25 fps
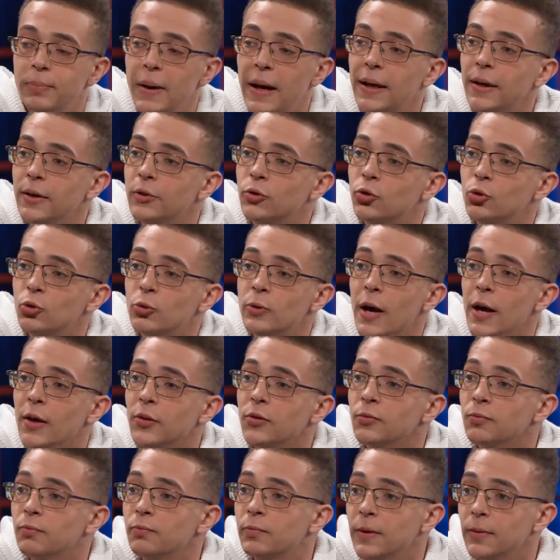Back in
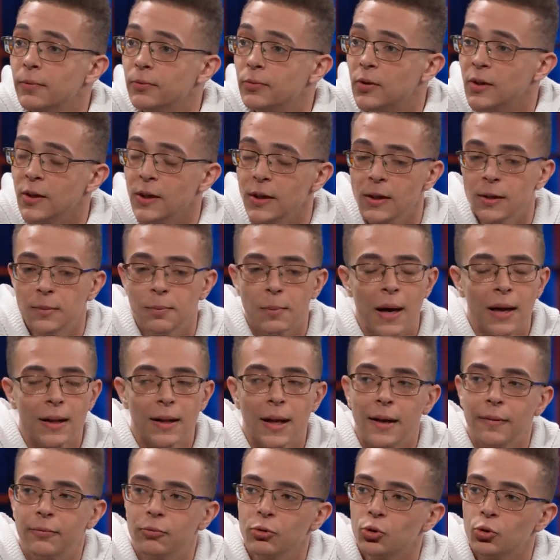2015, my
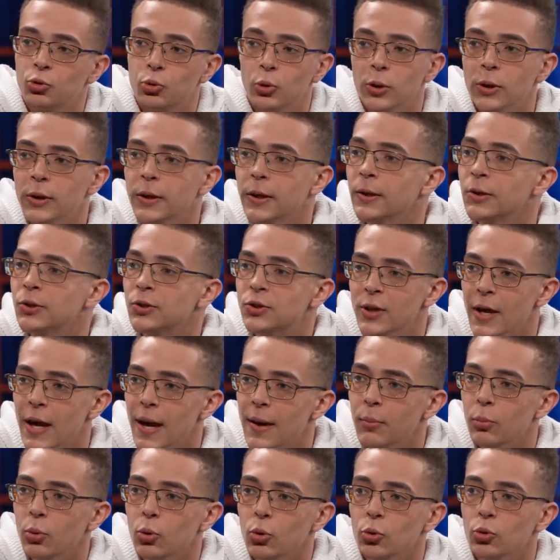life was really in
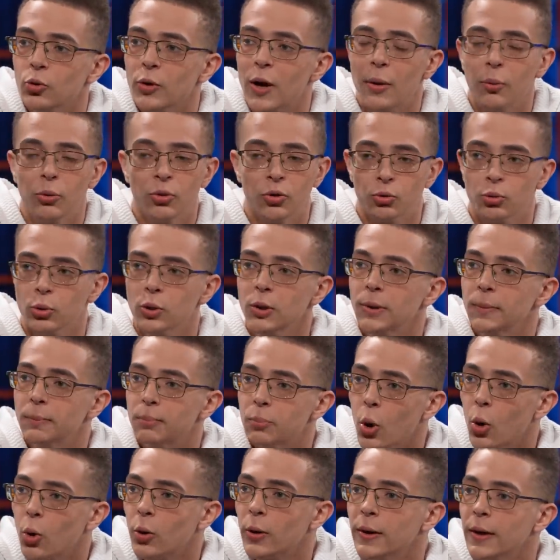shambles. I was really
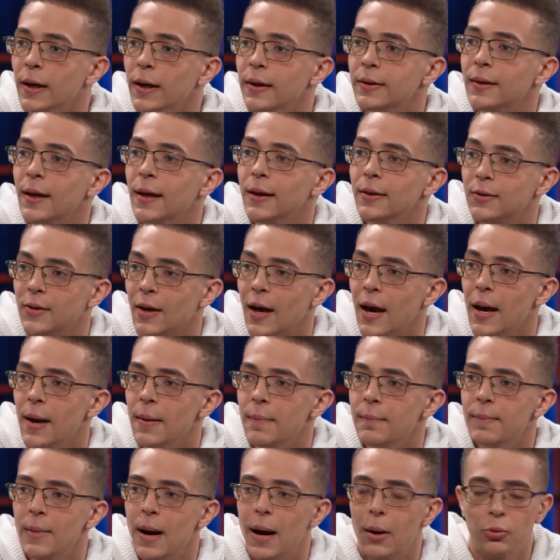broken at that
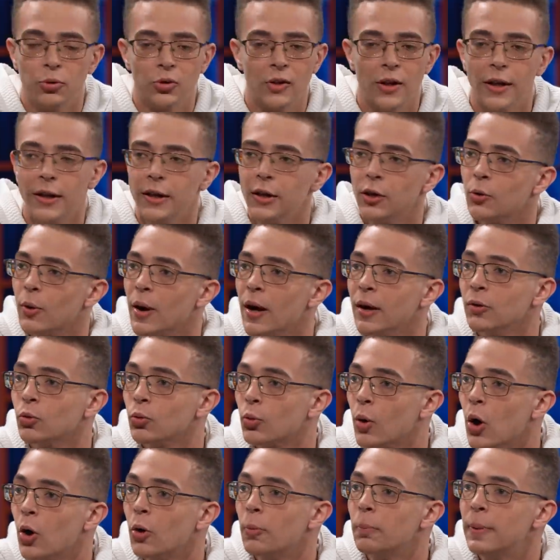time. I was getting around the
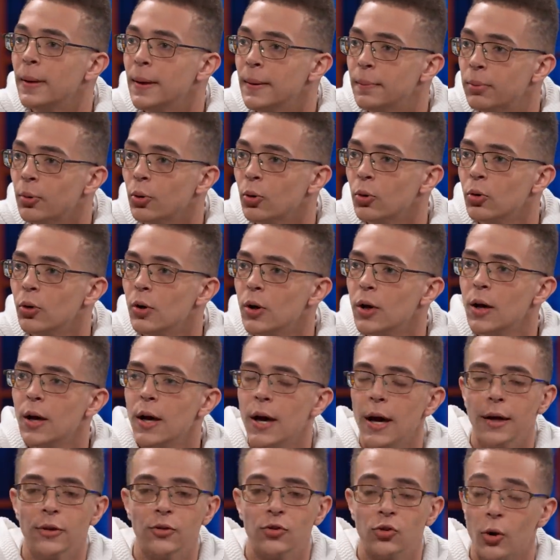wrong people,
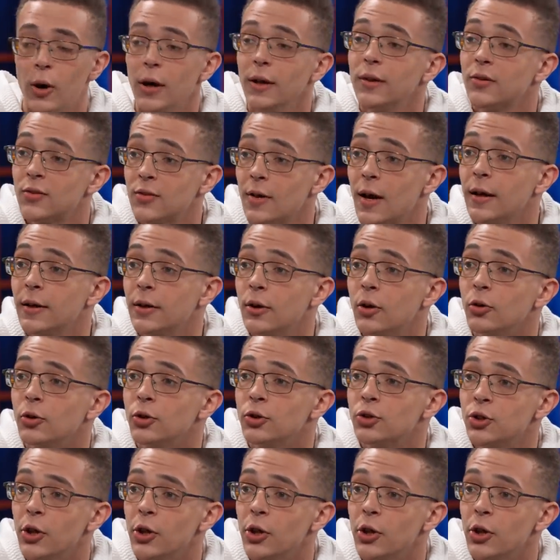and so I decided to go to